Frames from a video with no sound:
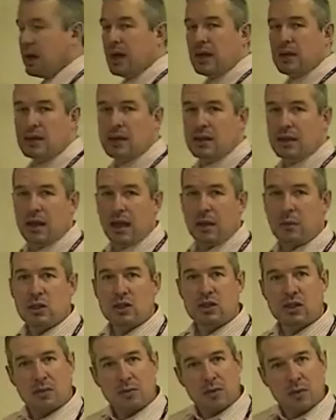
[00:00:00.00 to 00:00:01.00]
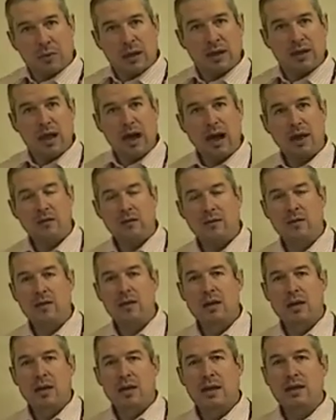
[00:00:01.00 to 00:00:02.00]
idea which somebody might have.
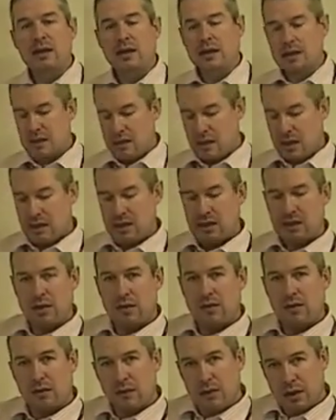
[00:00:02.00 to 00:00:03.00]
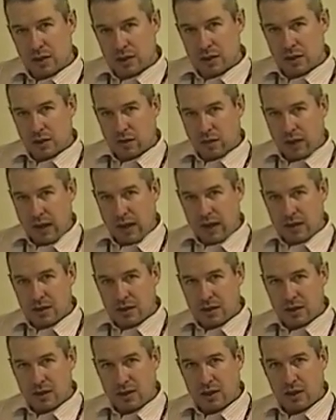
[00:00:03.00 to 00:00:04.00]
It doesn't necessarily mean it's correct,
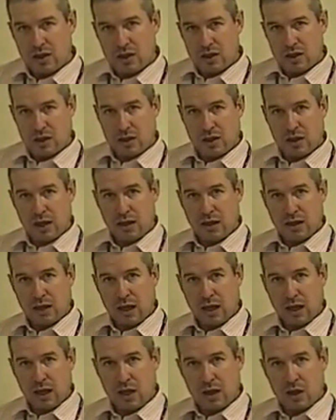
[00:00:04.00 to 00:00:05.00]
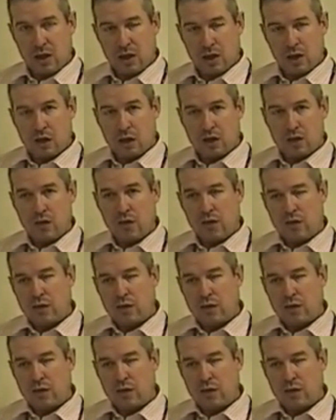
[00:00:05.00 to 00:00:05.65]
it's just an idea. So,